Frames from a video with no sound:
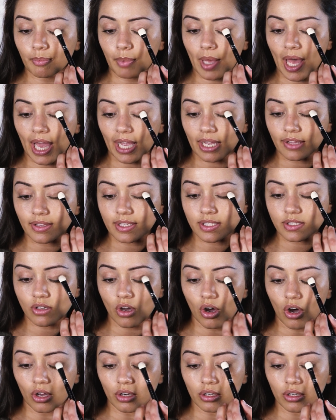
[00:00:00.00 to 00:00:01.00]
to pack this
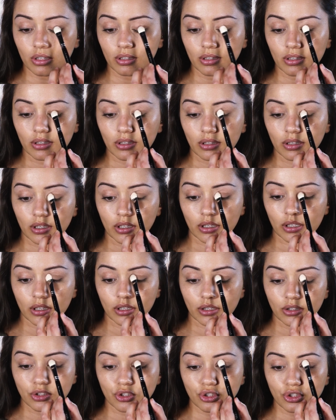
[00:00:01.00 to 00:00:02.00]
on
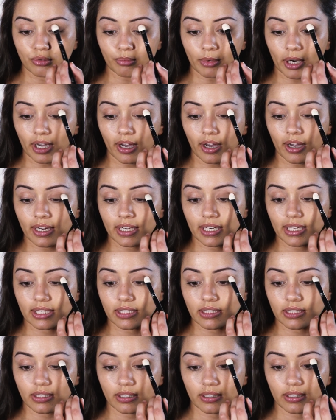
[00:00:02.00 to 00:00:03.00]
to my
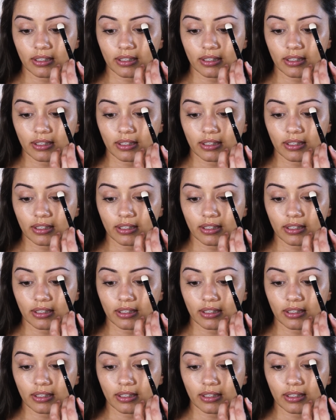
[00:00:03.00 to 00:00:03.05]
eyelid.